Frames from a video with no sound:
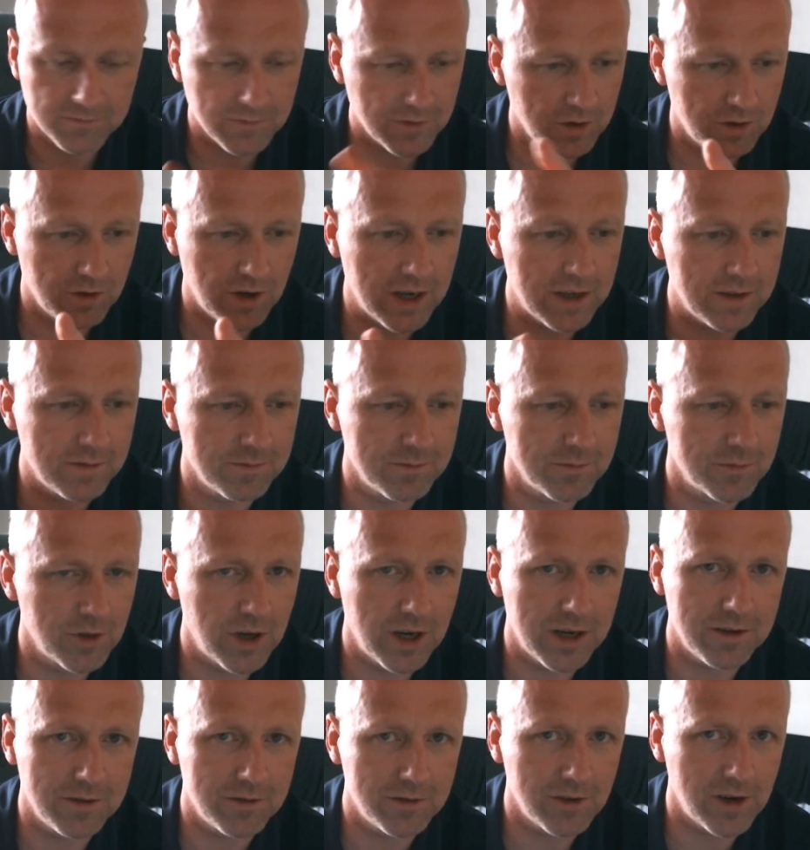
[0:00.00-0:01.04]

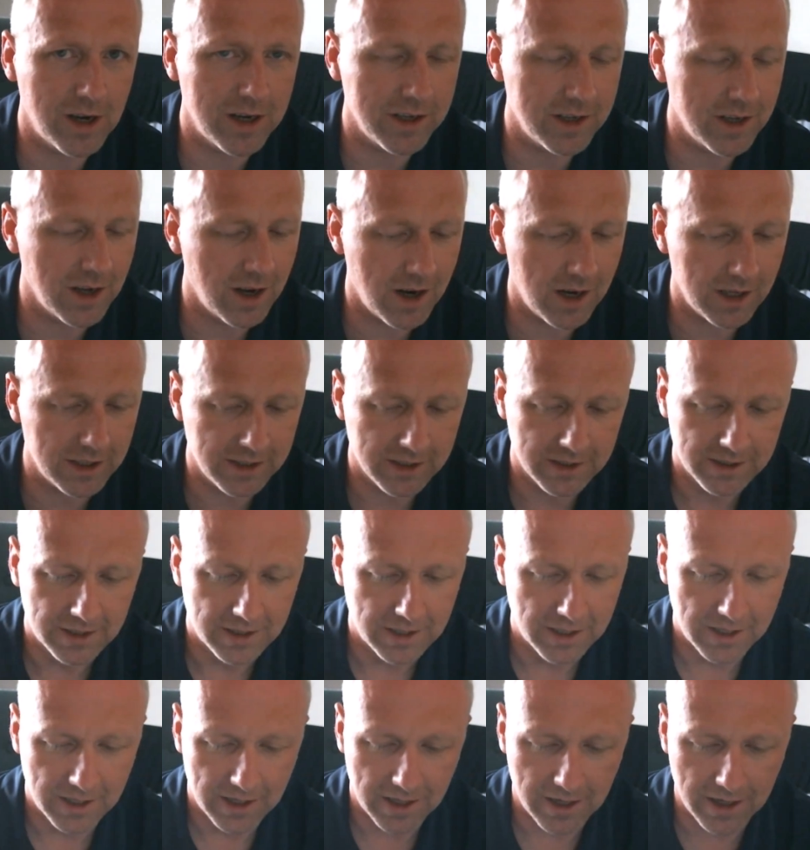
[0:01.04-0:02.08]
Great guy,
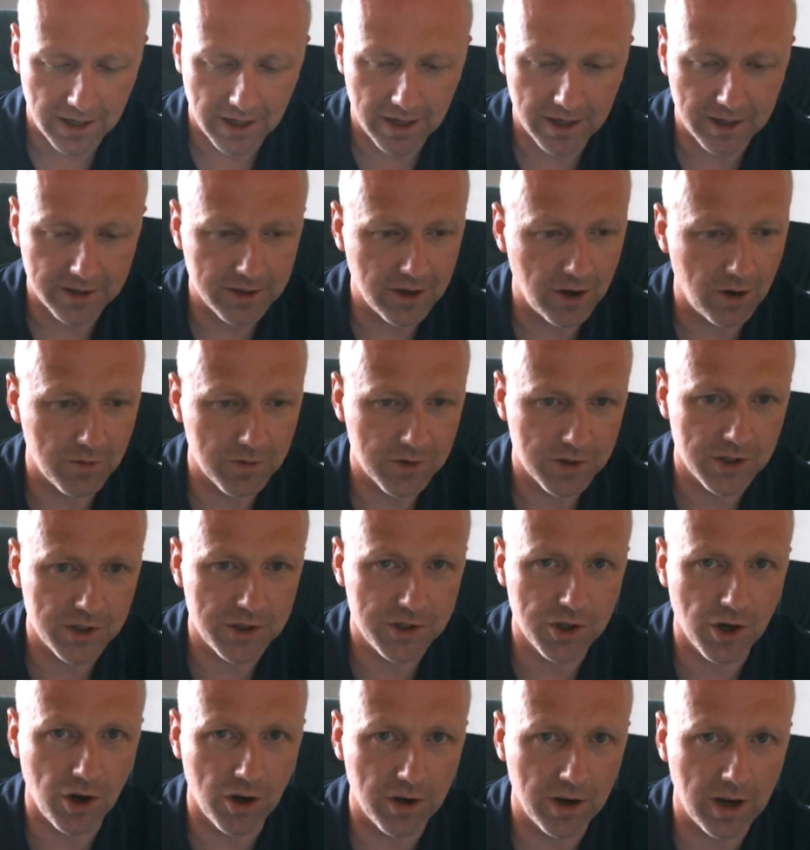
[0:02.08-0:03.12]
and obviously
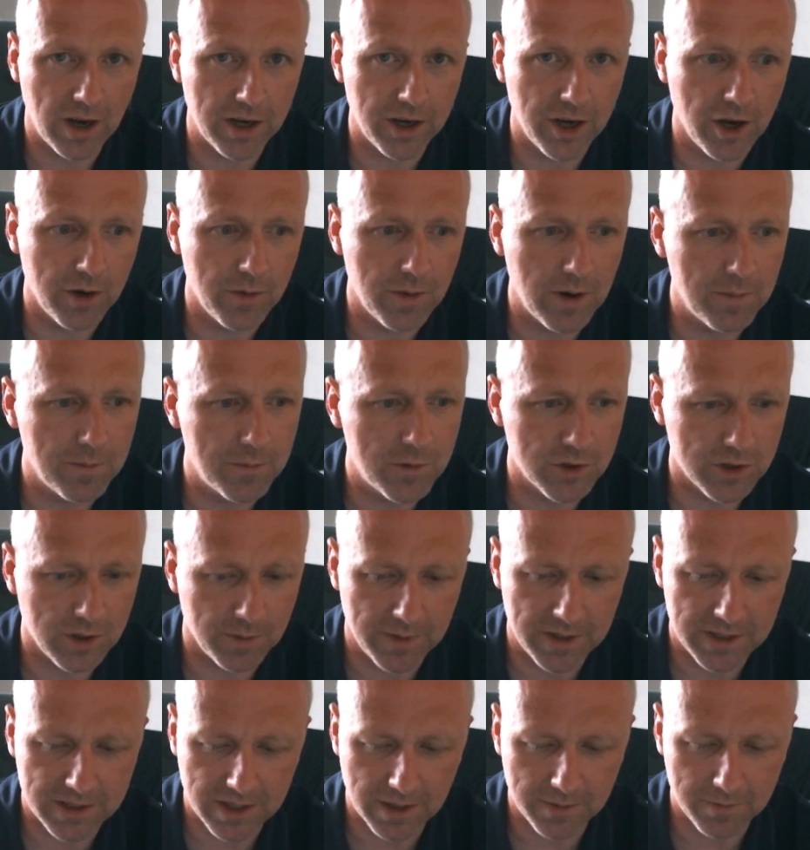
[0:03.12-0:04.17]
John, I know him because I
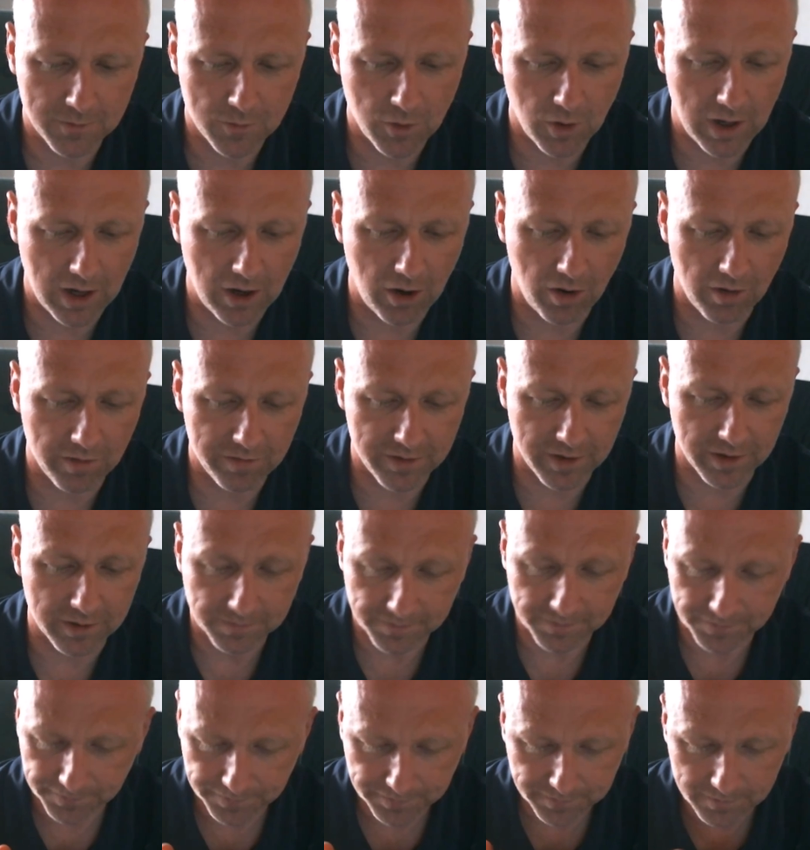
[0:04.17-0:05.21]
meet him quite often.
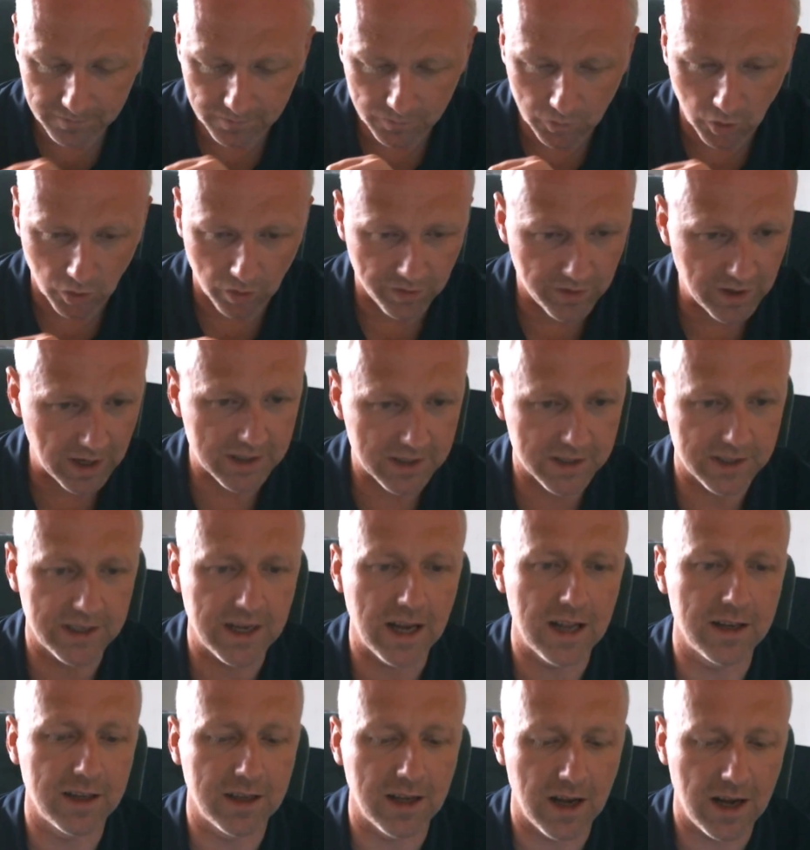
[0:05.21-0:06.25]
But thanks
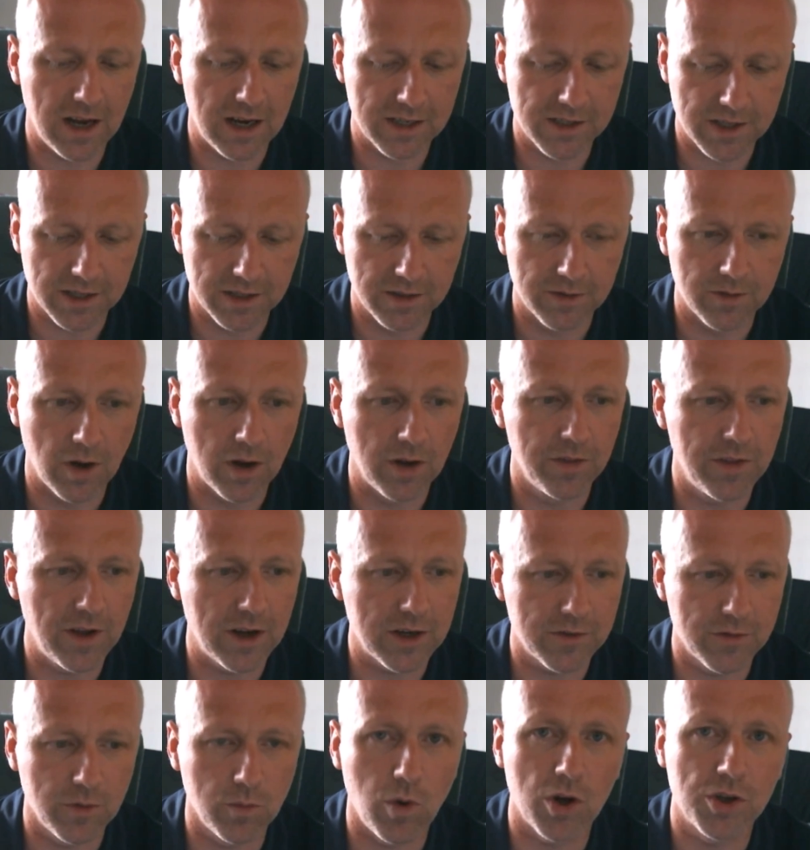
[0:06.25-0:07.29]
again, guys, and
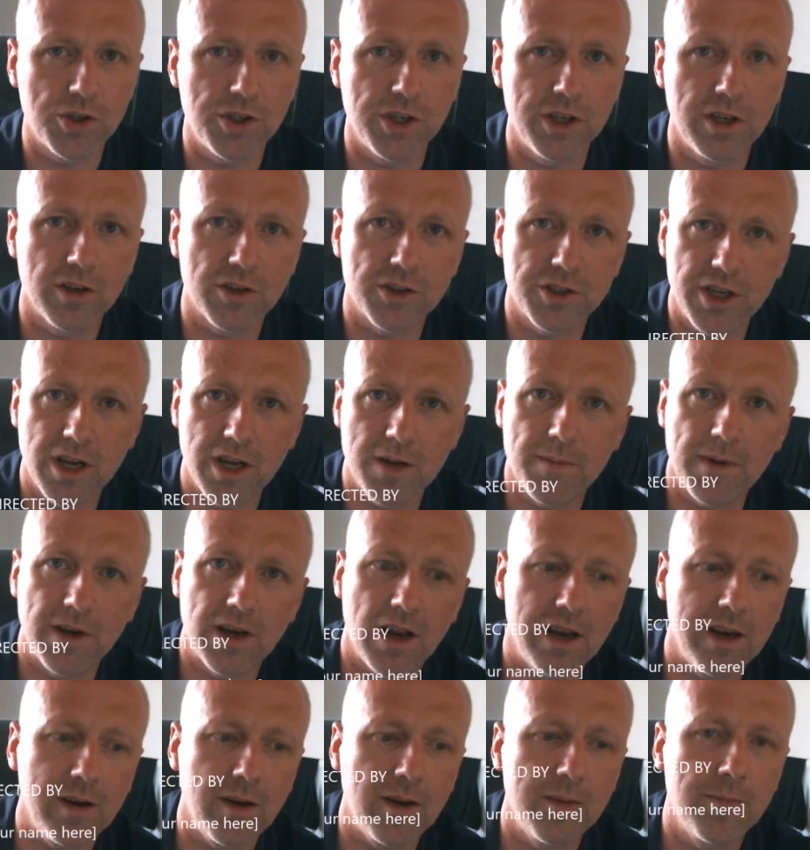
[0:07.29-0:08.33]
thanks for watching. I'll see you
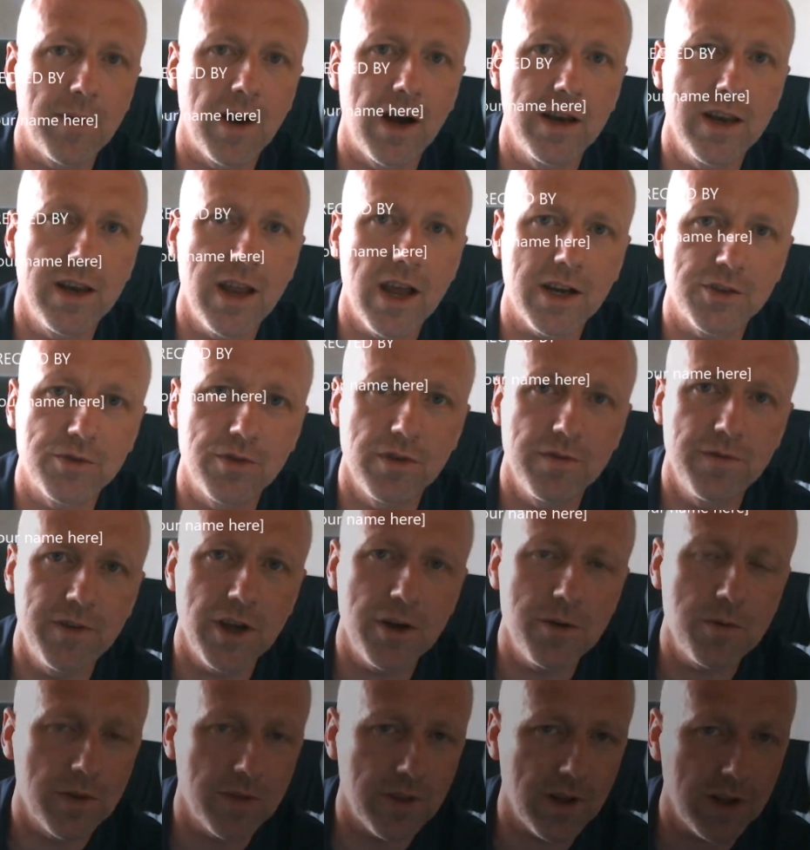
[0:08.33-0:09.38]
in my next
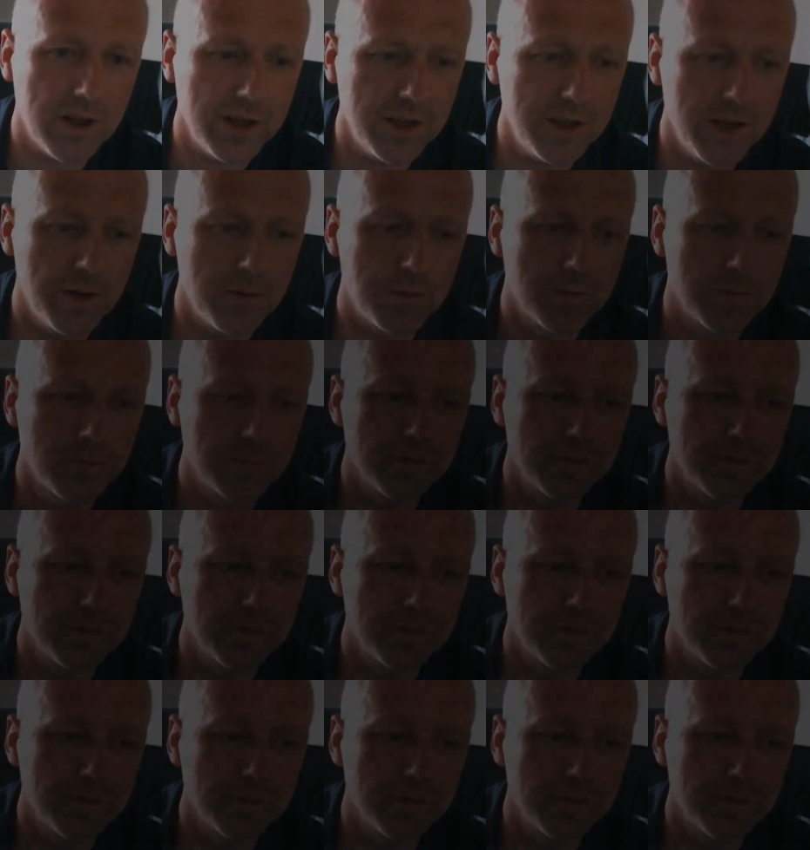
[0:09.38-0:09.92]
review. Thank you.